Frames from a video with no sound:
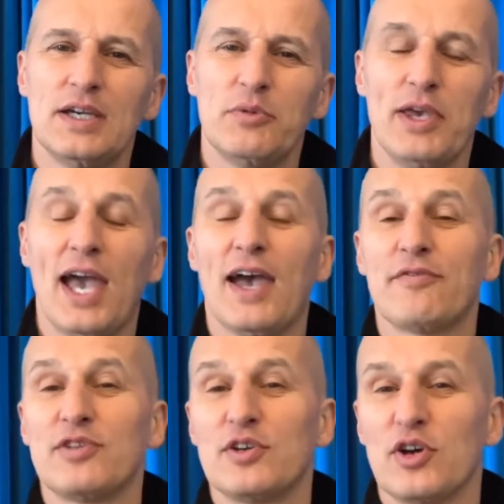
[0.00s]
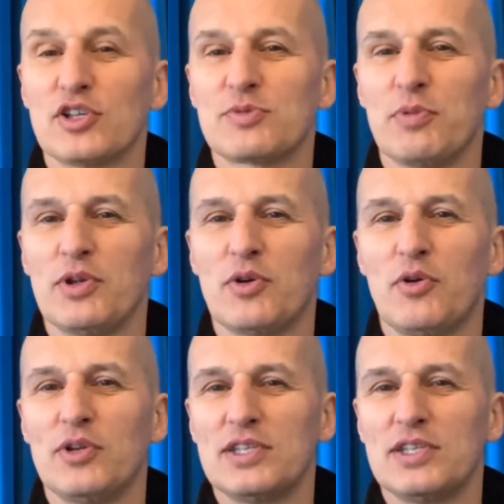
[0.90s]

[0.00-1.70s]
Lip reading: We have the gospel according